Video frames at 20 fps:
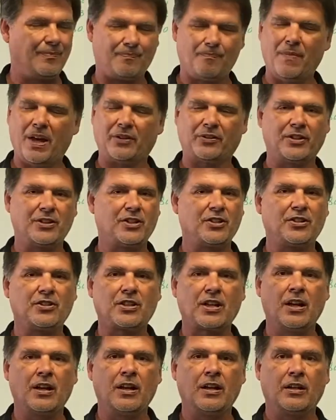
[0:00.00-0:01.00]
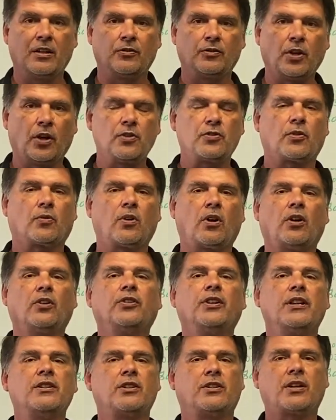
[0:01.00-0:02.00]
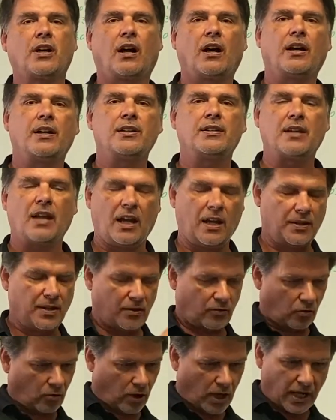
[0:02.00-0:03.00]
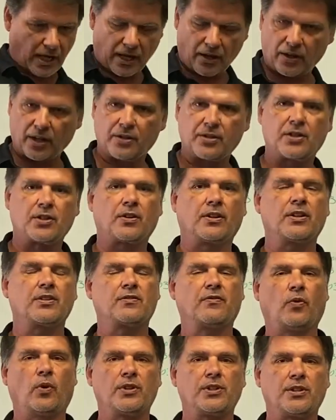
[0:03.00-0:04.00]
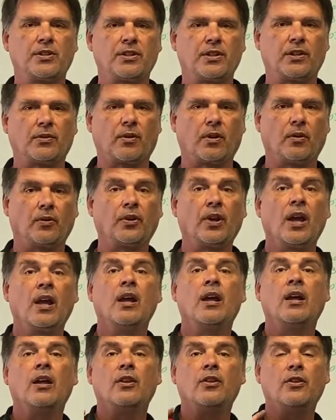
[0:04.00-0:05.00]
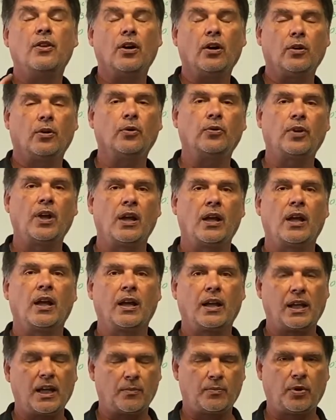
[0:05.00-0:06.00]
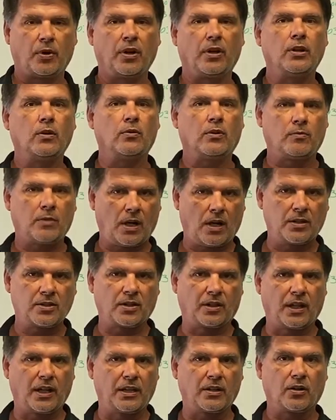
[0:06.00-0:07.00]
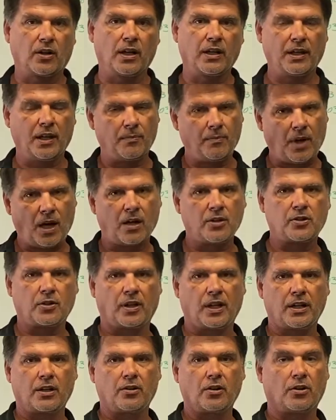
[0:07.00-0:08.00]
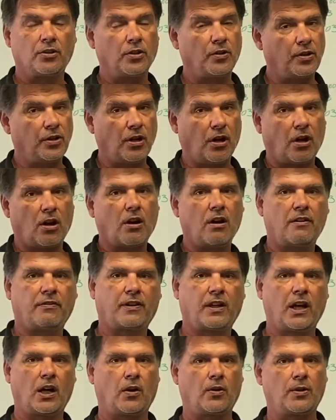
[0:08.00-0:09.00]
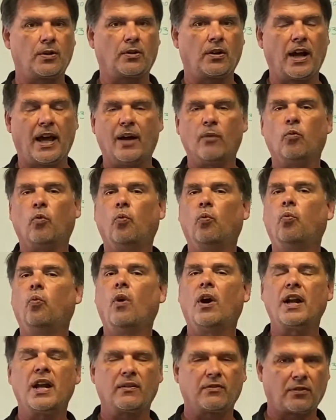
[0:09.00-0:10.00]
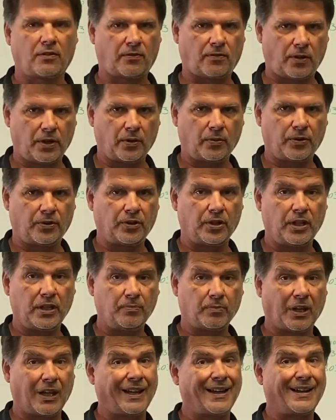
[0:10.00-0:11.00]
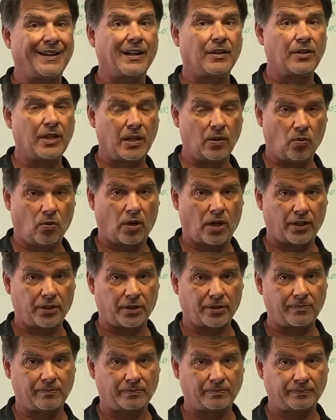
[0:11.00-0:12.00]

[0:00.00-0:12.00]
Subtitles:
messages, those are all digitized and then run out as strings of ones and zeros. Those get put into a modulator and get modulated onto the RF carrier at whatever frequency plan they want.